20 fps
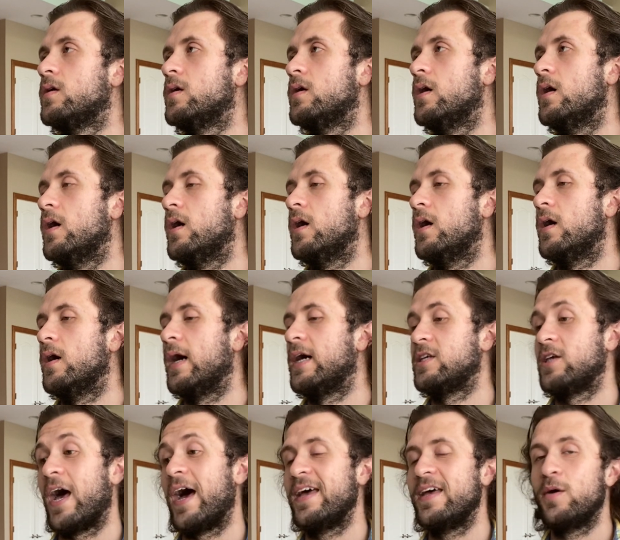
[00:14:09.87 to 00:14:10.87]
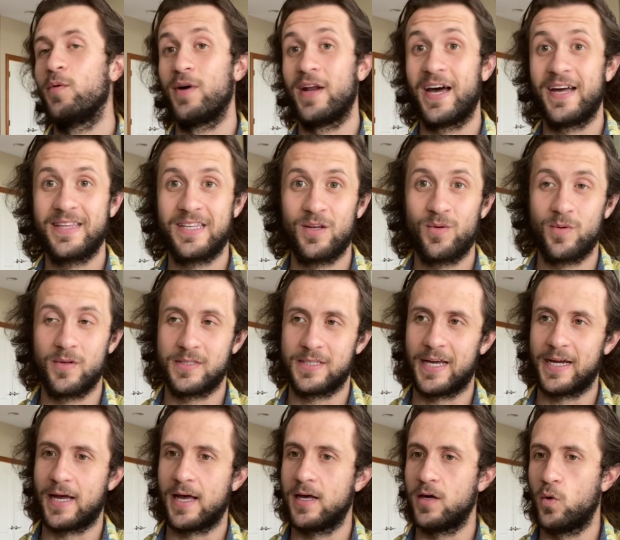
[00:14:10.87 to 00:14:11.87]
what I did was
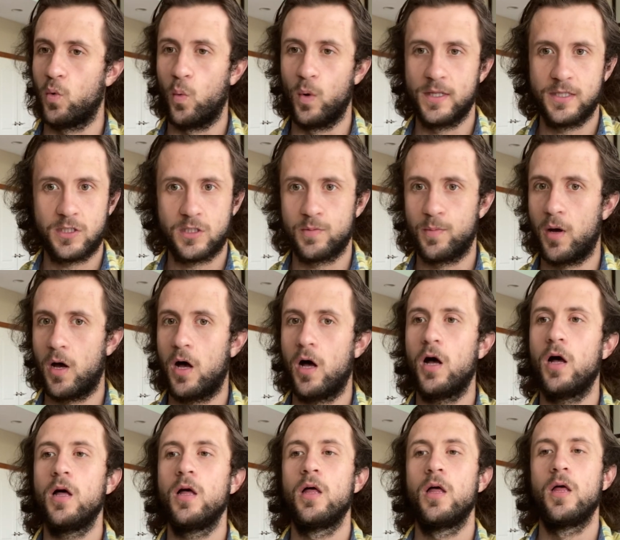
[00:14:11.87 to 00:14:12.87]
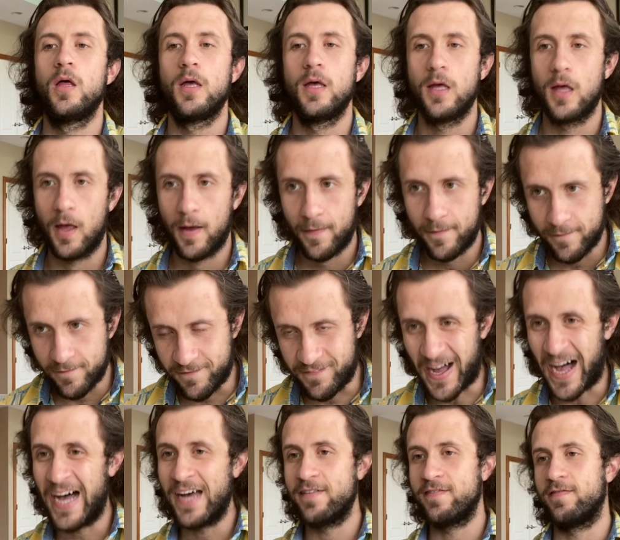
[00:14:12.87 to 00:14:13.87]
I got 1 small,
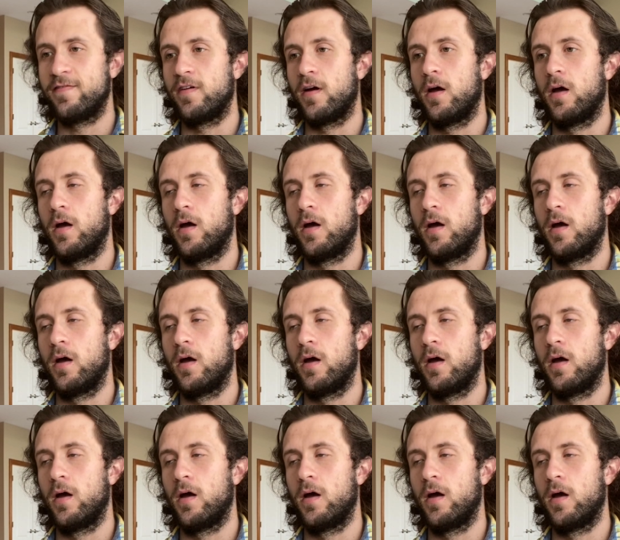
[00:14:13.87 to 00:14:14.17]
5